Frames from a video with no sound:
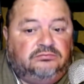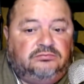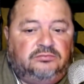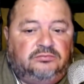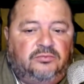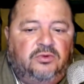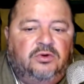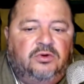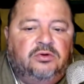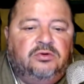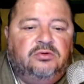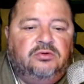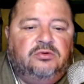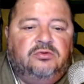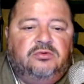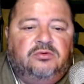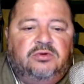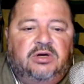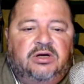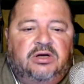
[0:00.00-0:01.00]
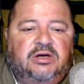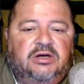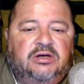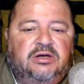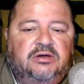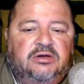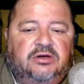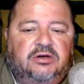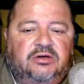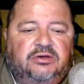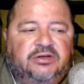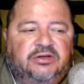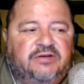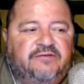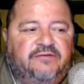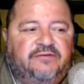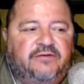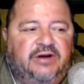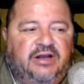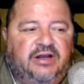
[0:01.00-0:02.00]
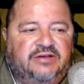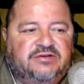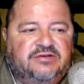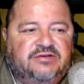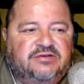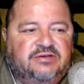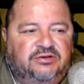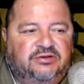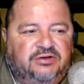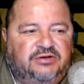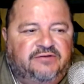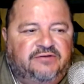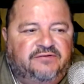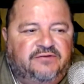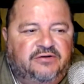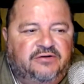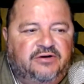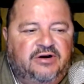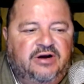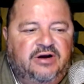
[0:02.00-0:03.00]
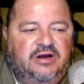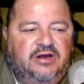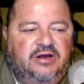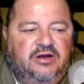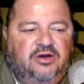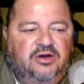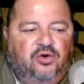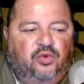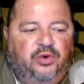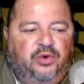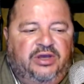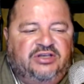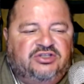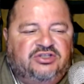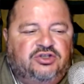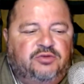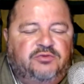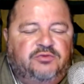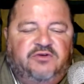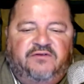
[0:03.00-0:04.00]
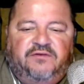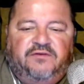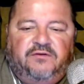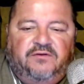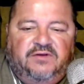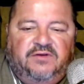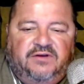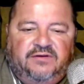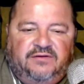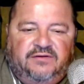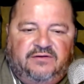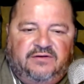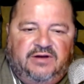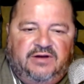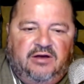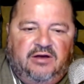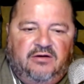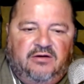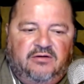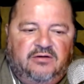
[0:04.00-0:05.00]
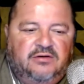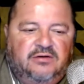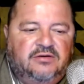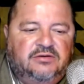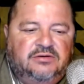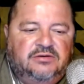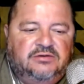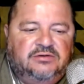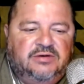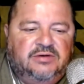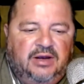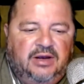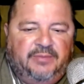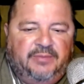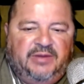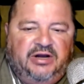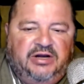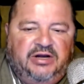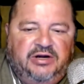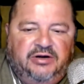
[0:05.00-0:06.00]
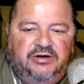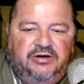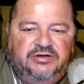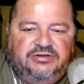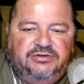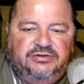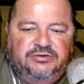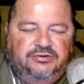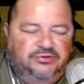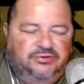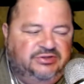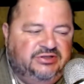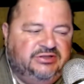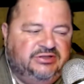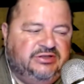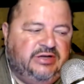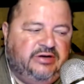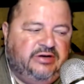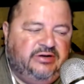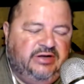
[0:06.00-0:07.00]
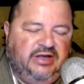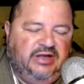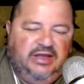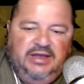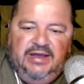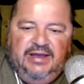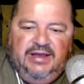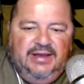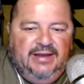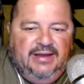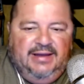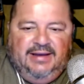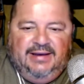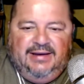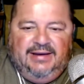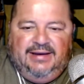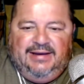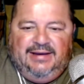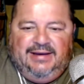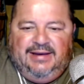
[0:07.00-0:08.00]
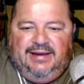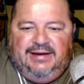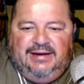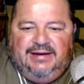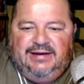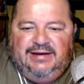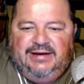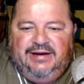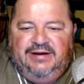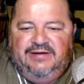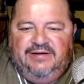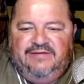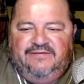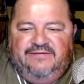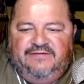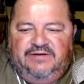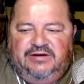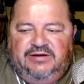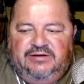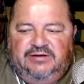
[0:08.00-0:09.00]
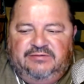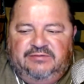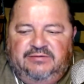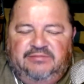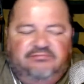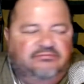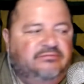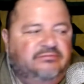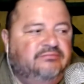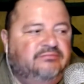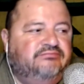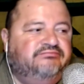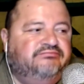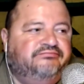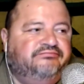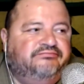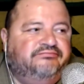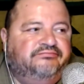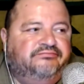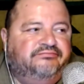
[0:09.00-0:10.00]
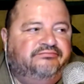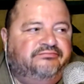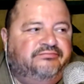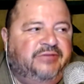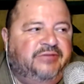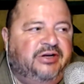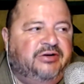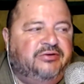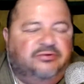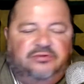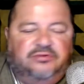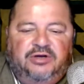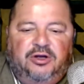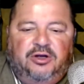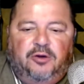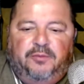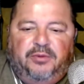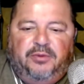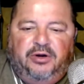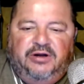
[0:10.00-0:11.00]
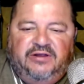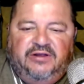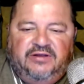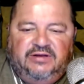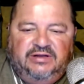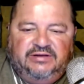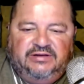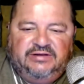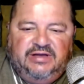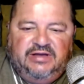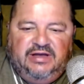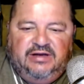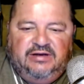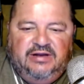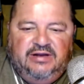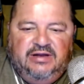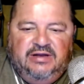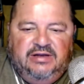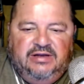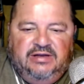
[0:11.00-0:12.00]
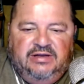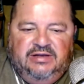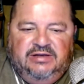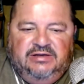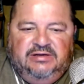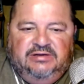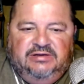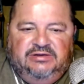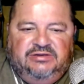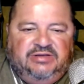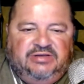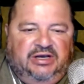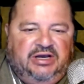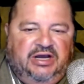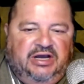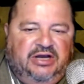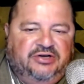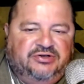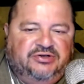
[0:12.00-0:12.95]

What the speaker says: who are looking for answers and looking for ways to move through this. Now, I'm not here to discount any kind of medical help or anything like that. Psychiatrist,